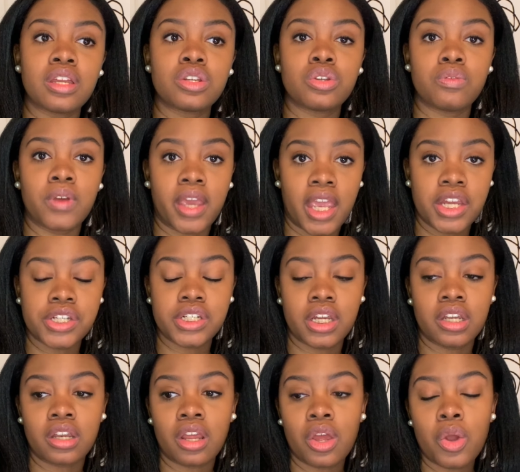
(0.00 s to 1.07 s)
to
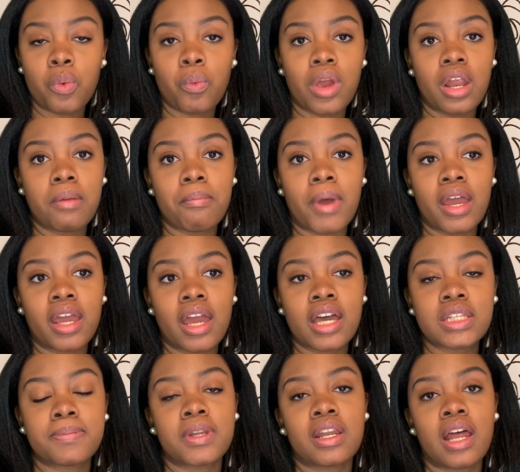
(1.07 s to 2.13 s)
vacation when my
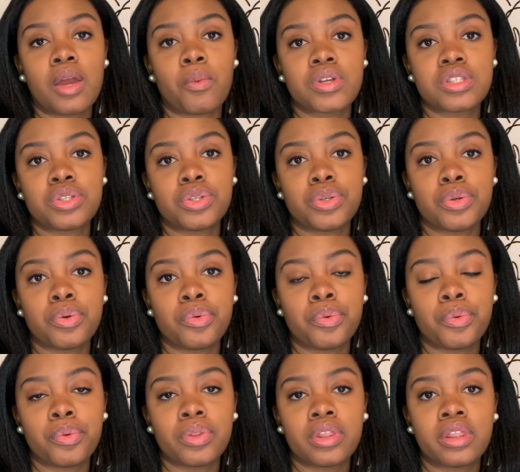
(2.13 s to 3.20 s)
husband and I went
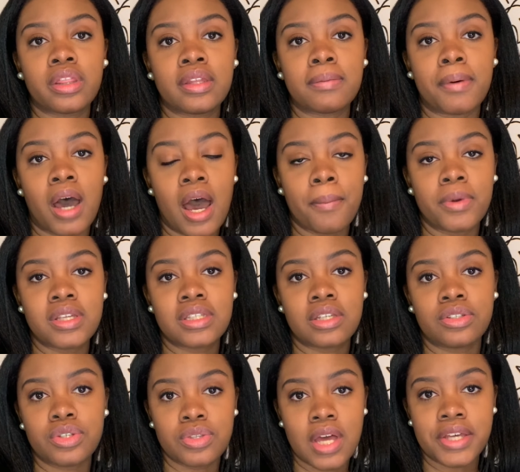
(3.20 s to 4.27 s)
to the Bahamas in
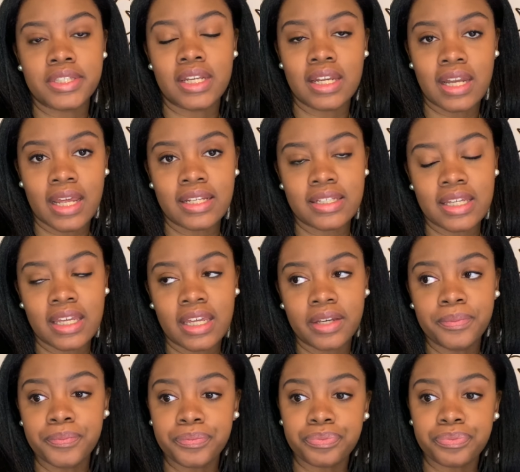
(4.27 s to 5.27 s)
2019.